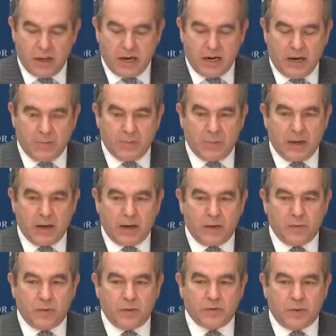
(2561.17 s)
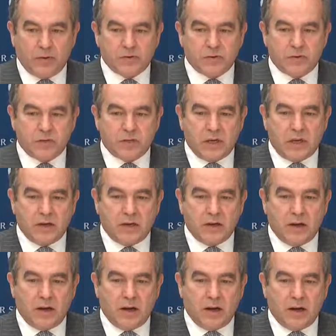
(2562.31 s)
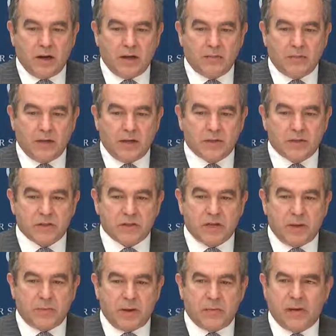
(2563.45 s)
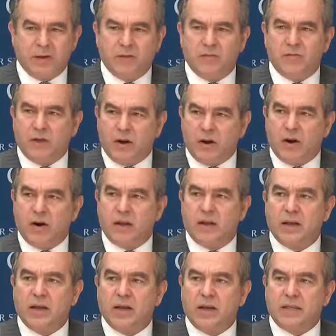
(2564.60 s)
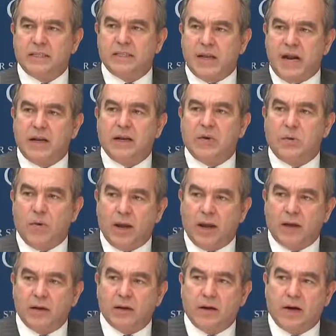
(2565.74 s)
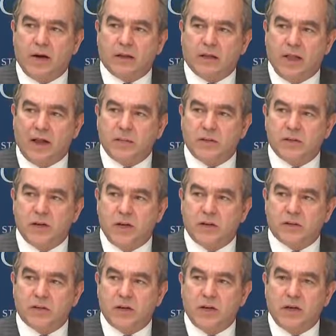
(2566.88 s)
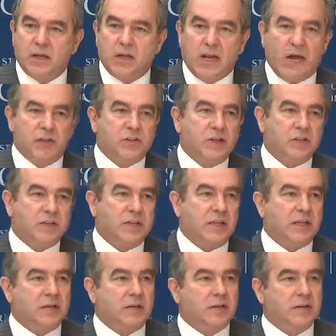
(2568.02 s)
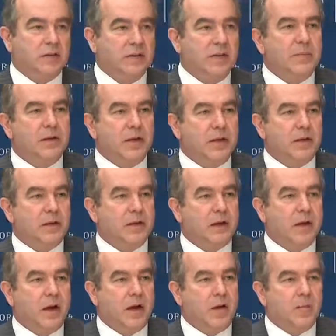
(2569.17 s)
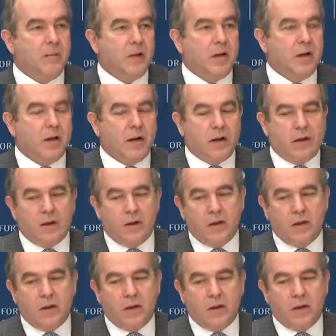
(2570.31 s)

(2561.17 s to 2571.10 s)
Um, uh, we've also seen uh, Malaysia step up in a very exciting way on climate change, not just in limiting um, uh,